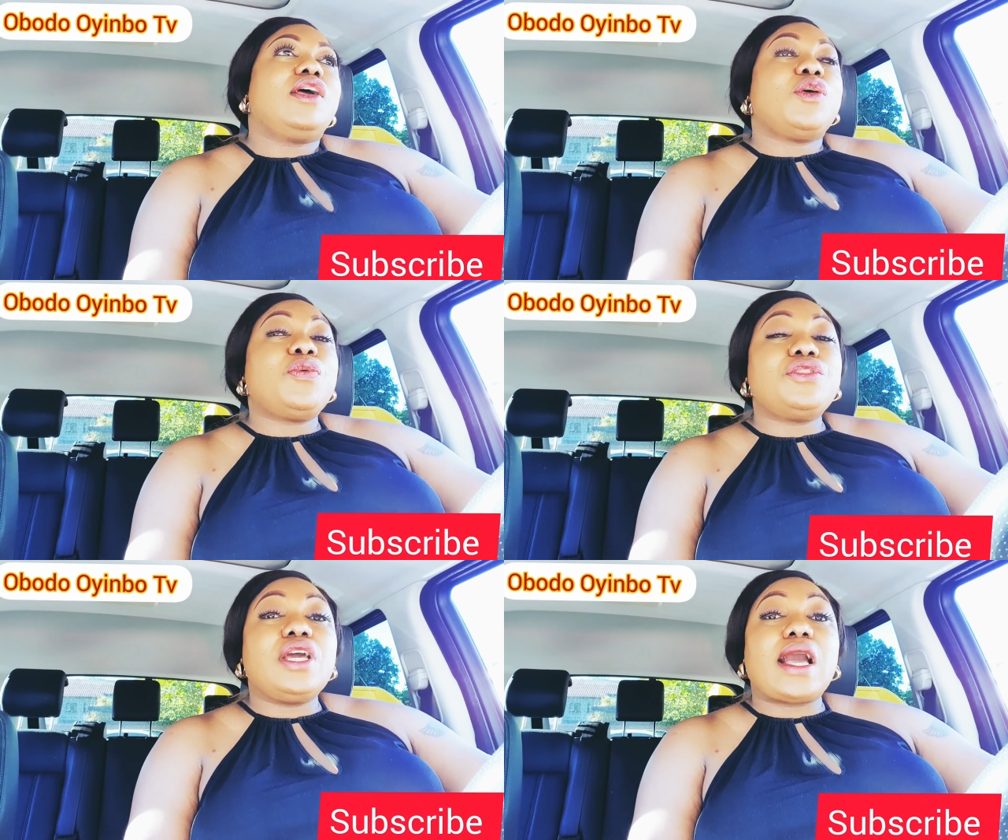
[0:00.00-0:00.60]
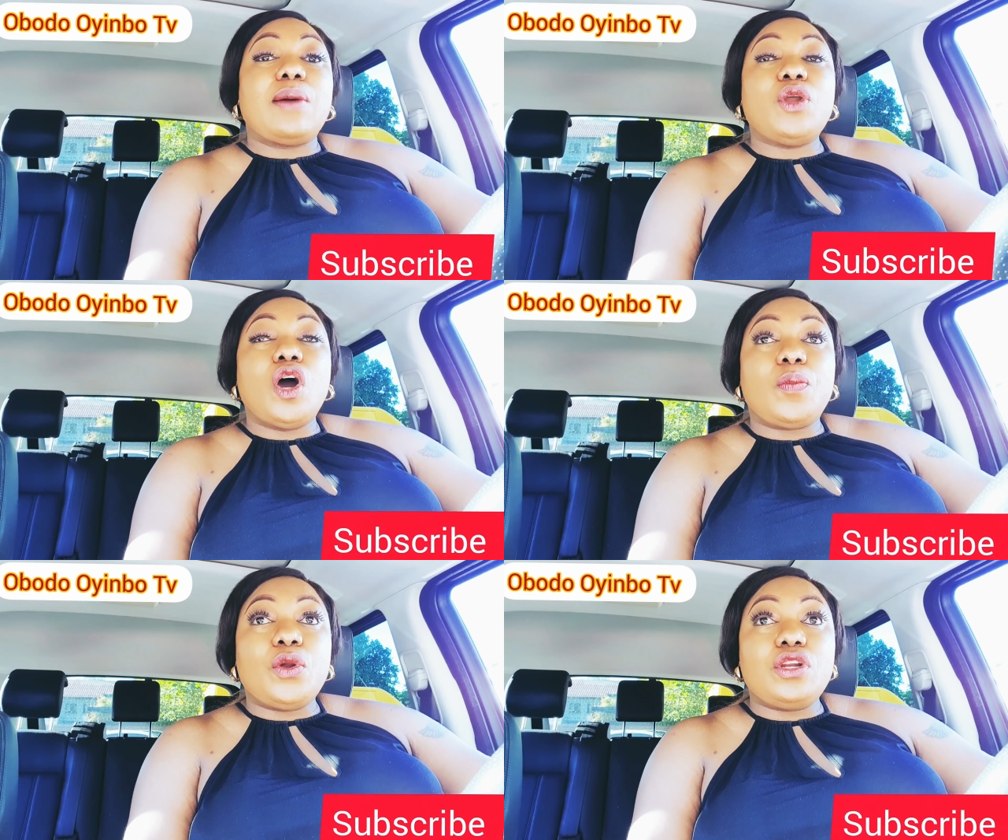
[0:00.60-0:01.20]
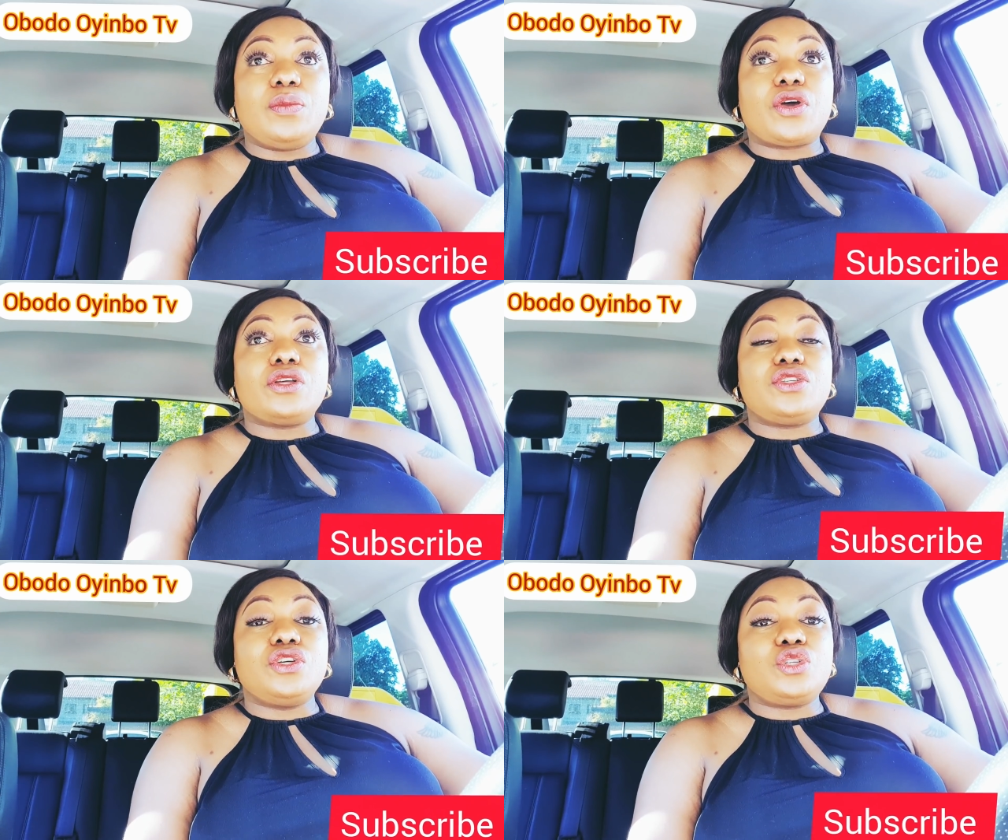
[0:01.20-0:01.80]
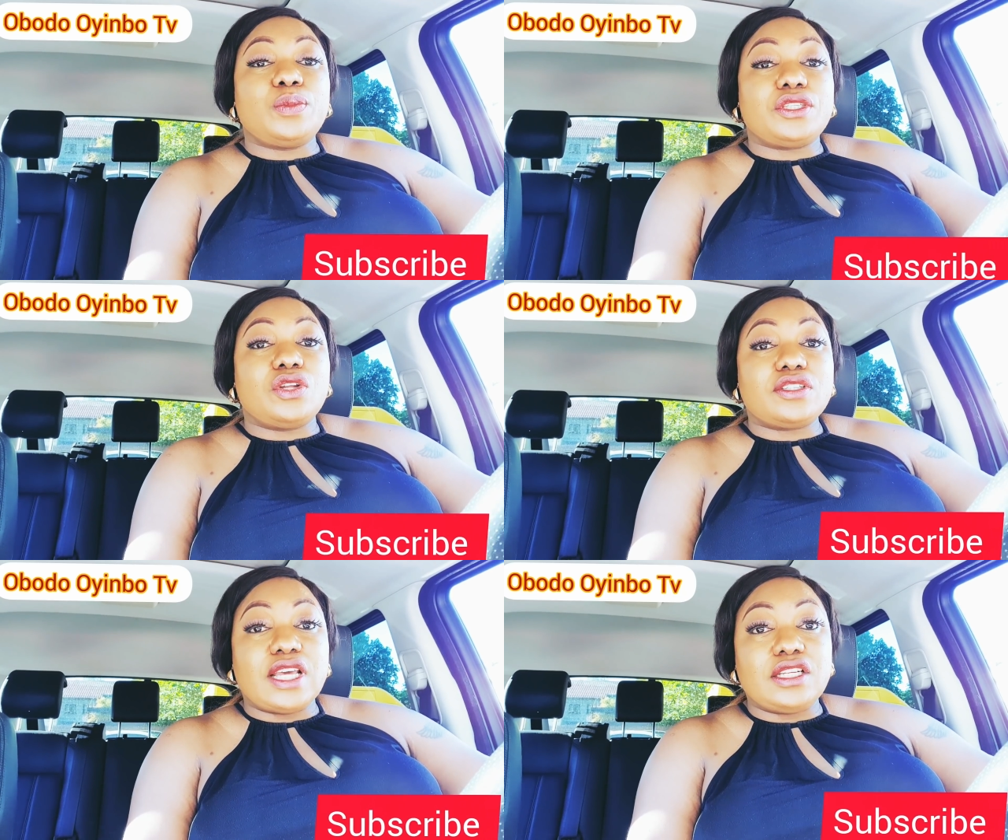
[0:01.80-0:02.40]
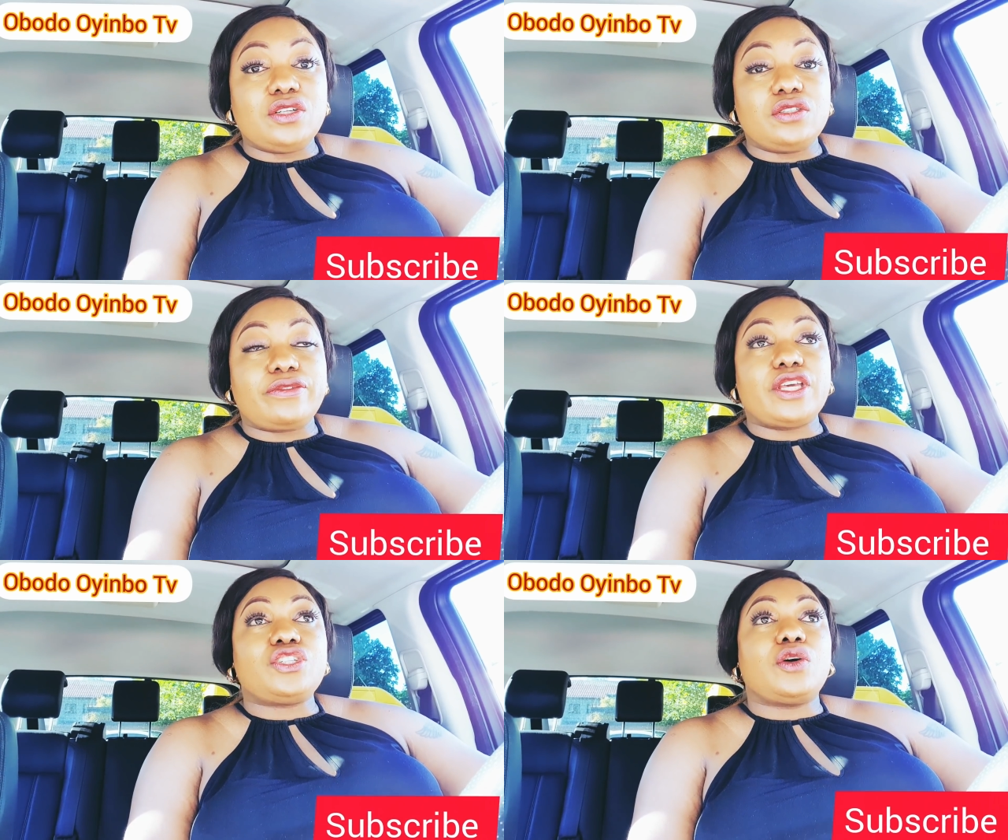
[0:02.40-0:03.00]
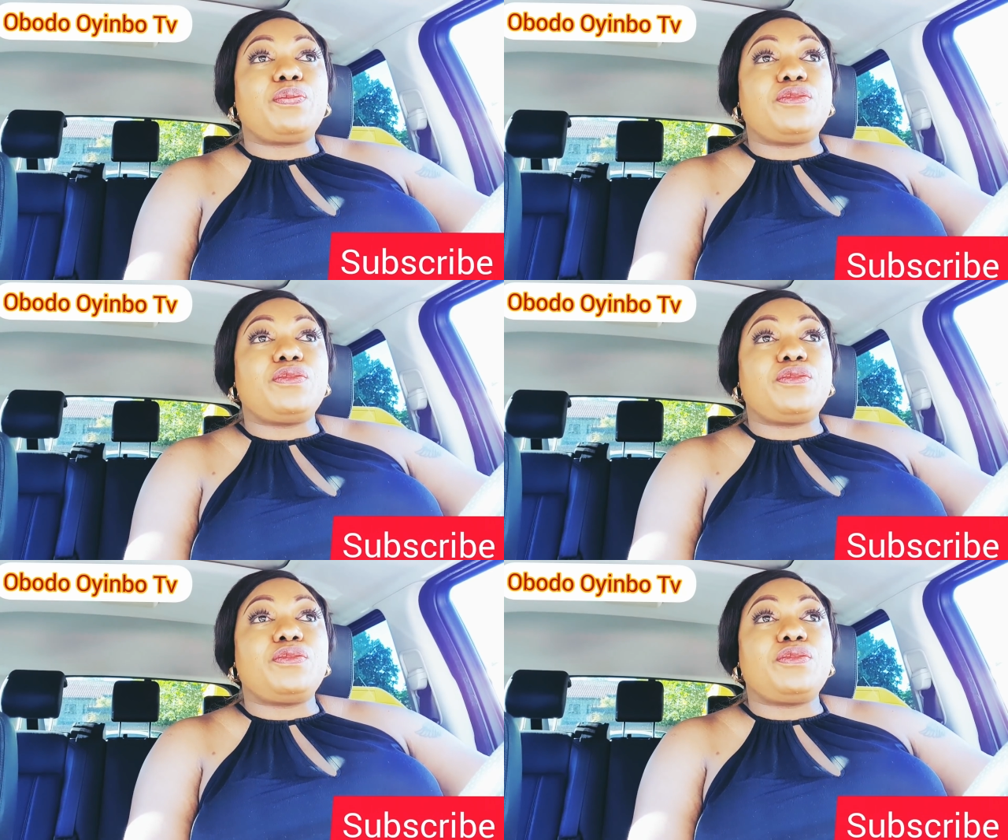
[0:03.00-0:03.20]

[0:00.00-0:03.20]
People think I'm not uploading because YouTube is not sending notification.